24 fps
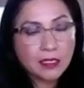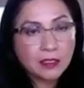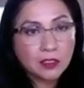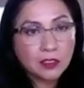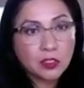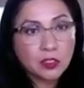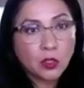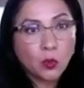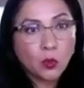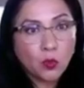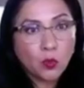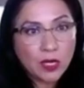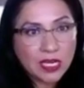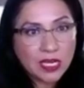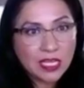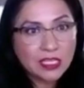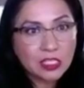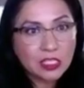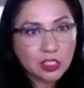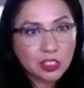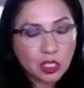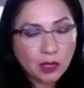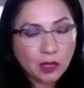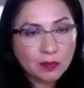So we need
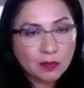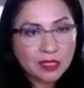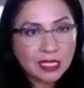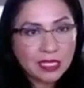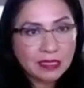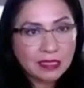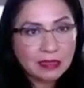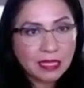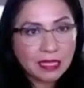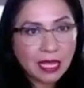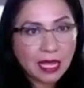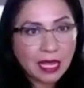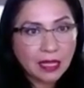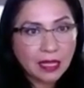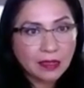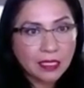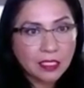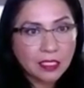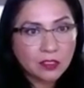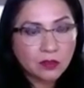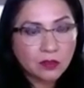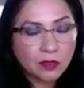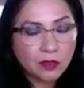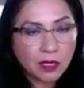something that
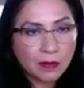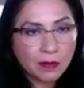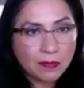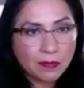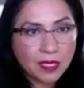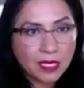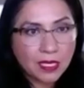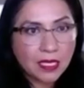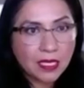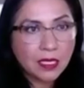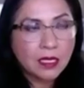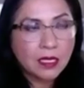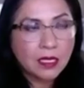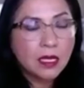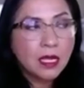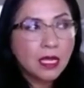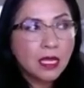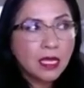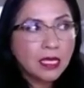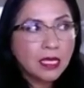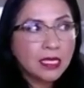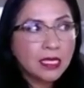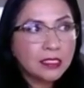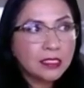is gonna be
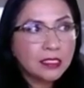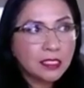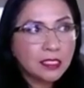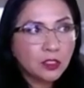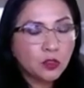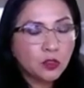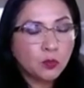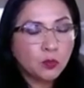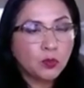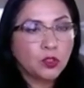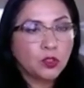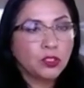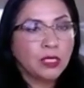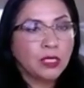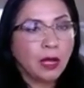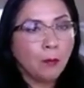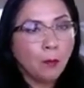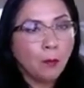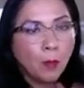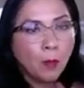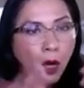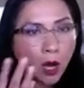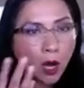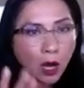easy to put on a
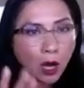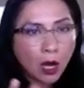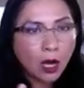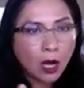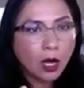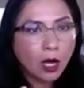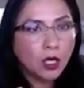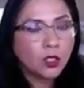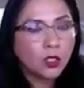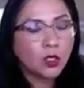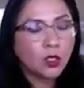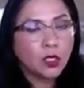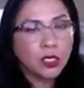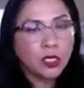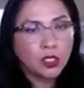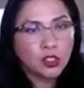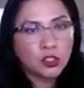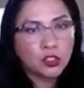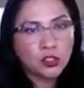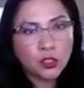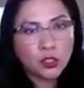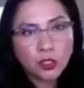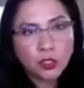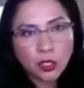mug, on a
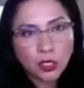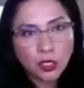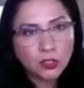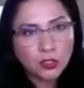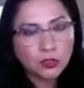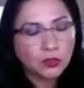shirt,